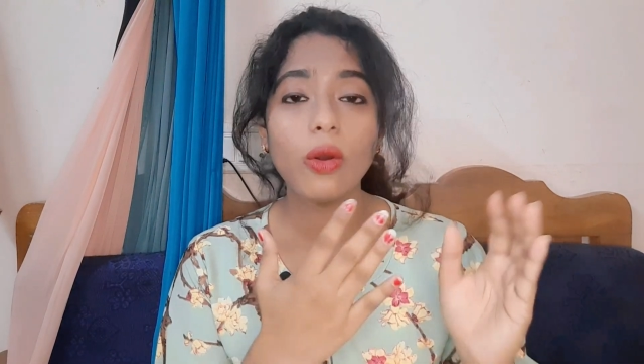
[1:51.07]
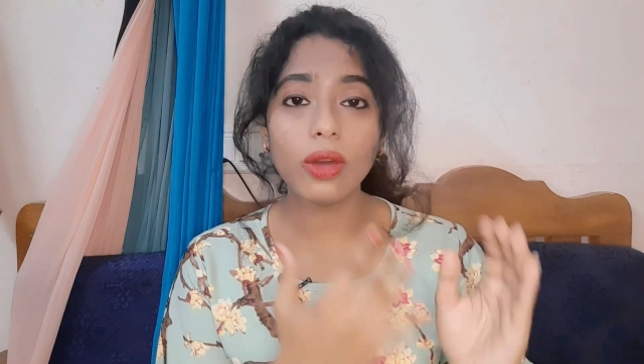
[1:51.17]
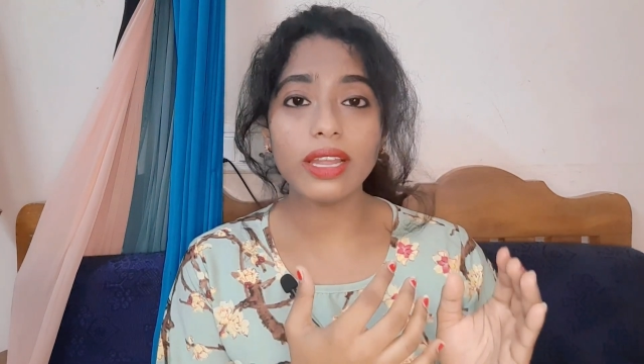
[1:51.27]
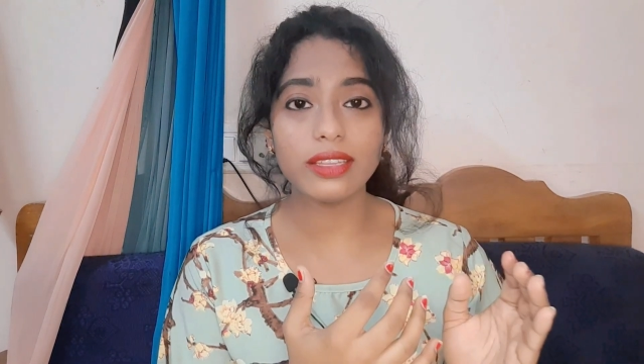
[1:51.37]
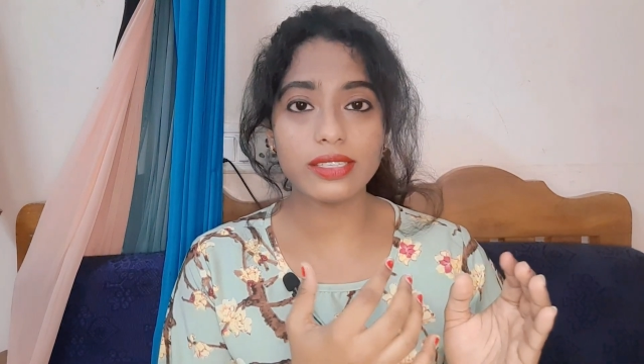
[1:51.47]

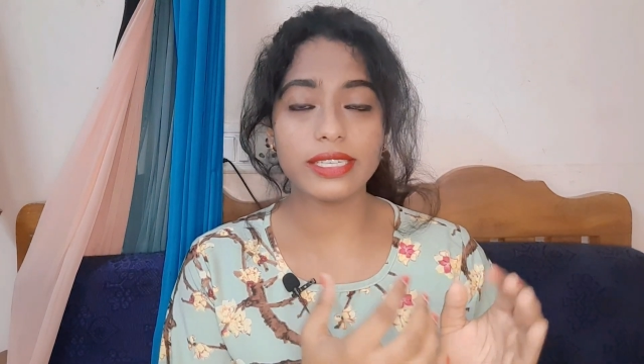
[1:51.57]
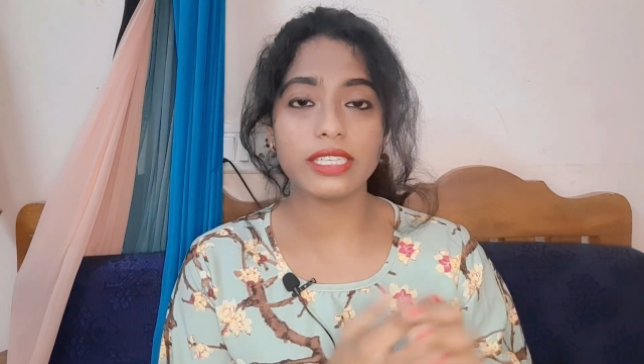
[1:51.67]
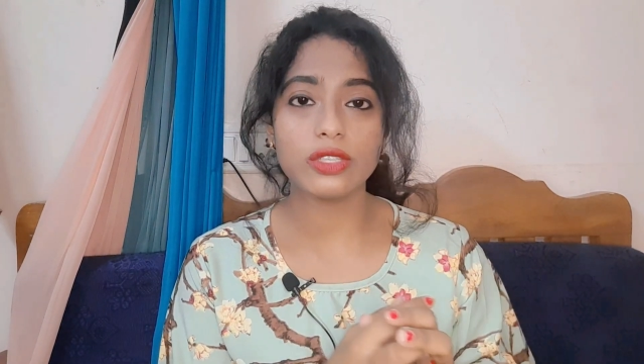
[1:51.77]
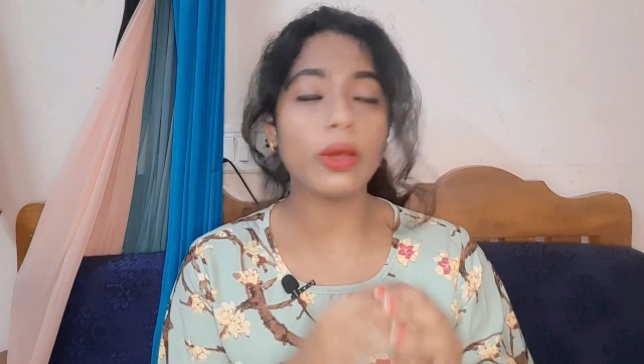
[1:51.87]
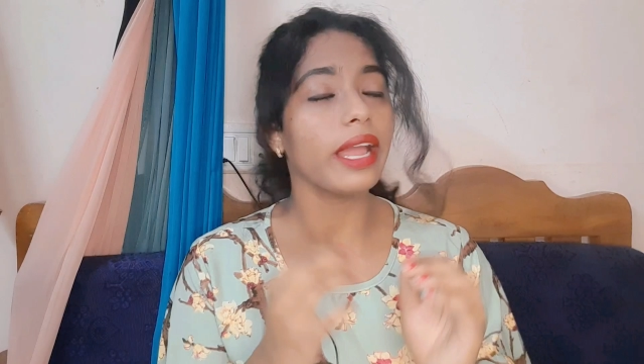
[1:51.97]
all other
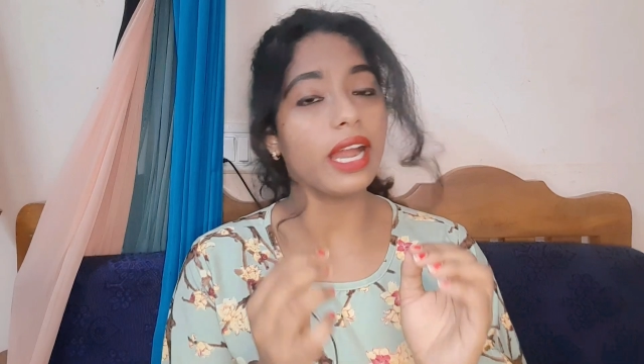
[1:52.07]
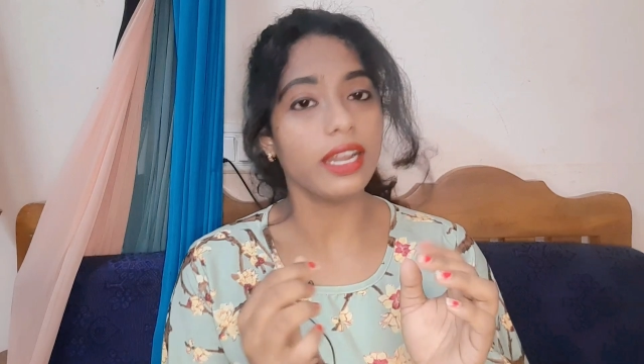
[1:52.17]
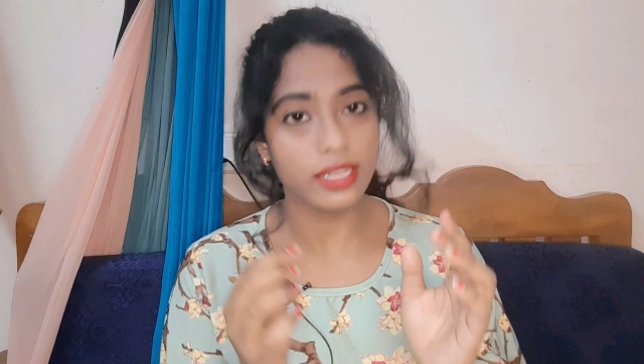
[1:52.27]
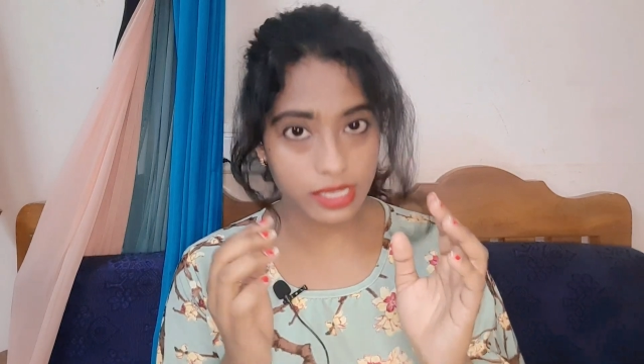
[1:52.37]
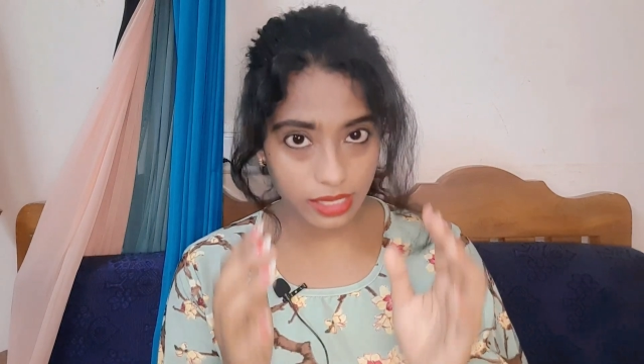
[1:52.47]
states. So I
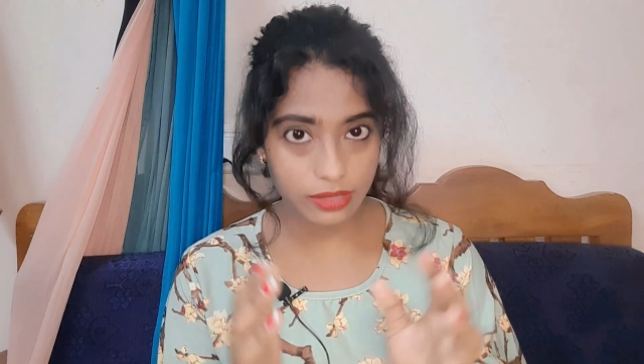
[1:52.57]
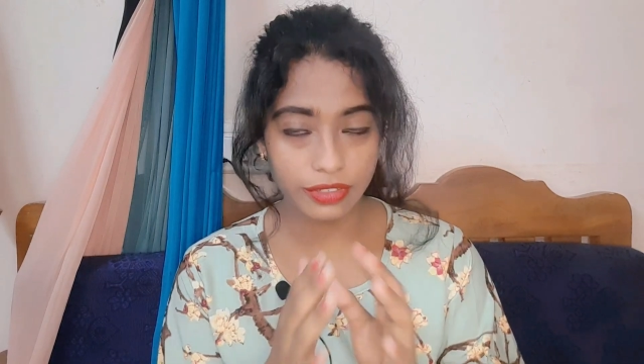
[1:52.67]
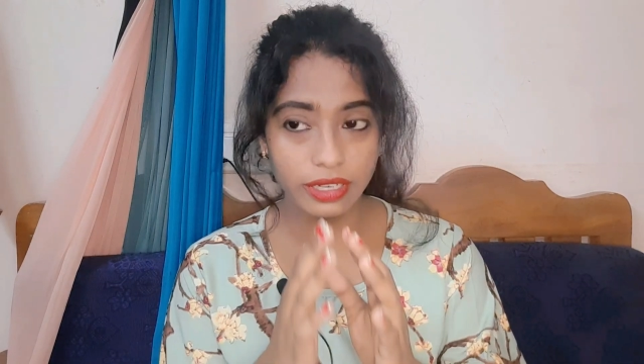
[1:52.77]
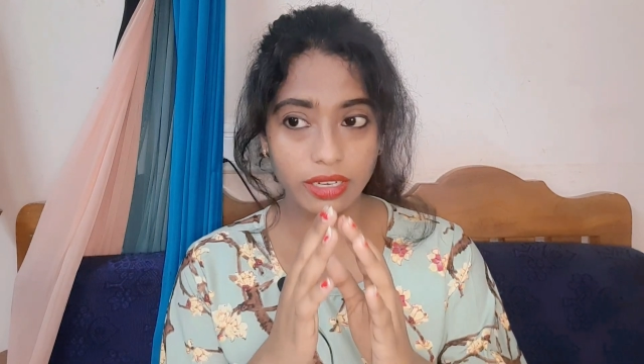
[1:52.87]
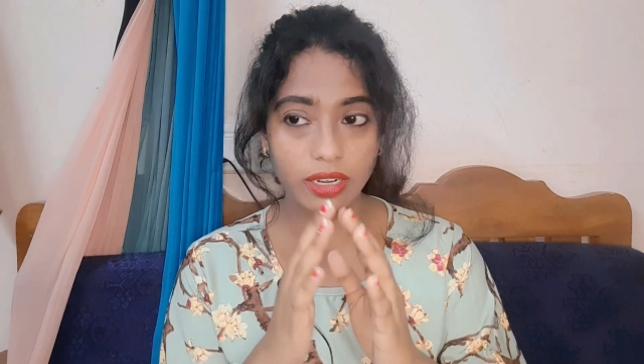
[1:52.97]
can't discuss
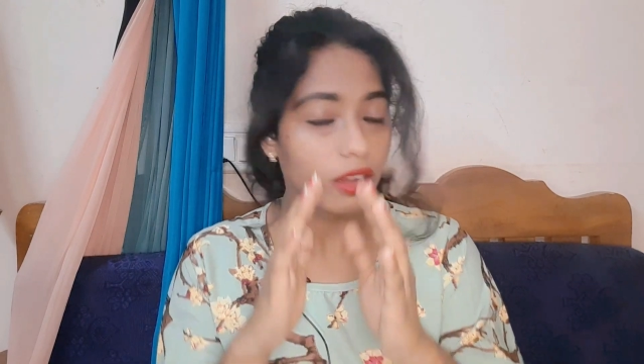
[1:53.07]
for